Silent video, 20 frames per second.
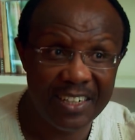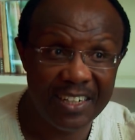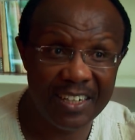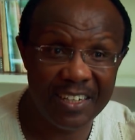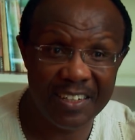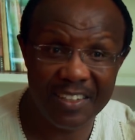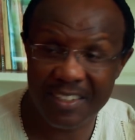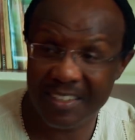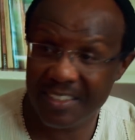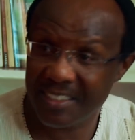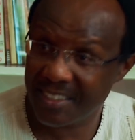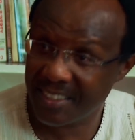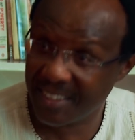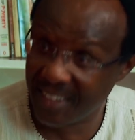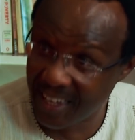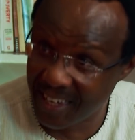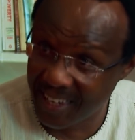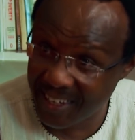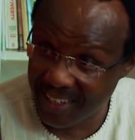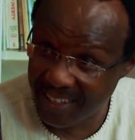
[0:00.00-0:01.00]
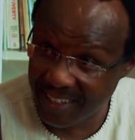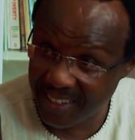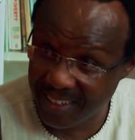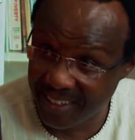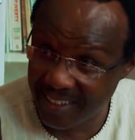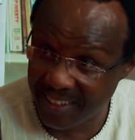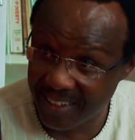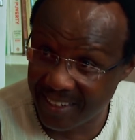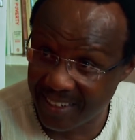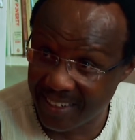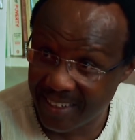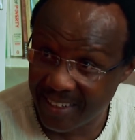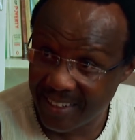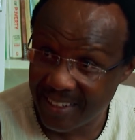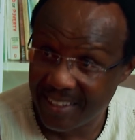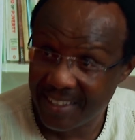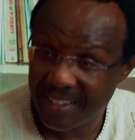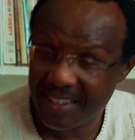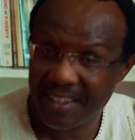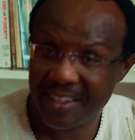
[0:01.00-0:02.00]
And they said
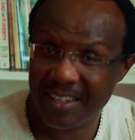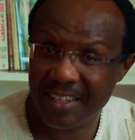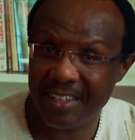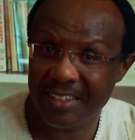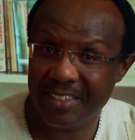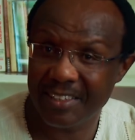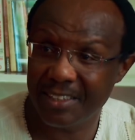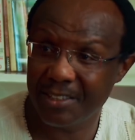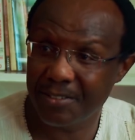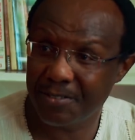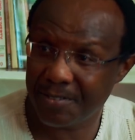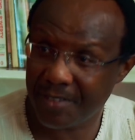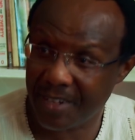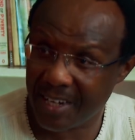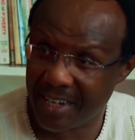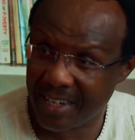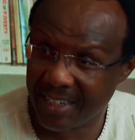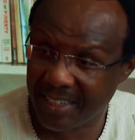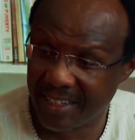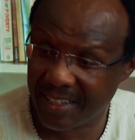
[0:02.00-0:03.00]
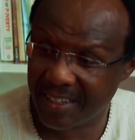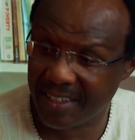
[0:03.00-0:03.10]
that, in fact,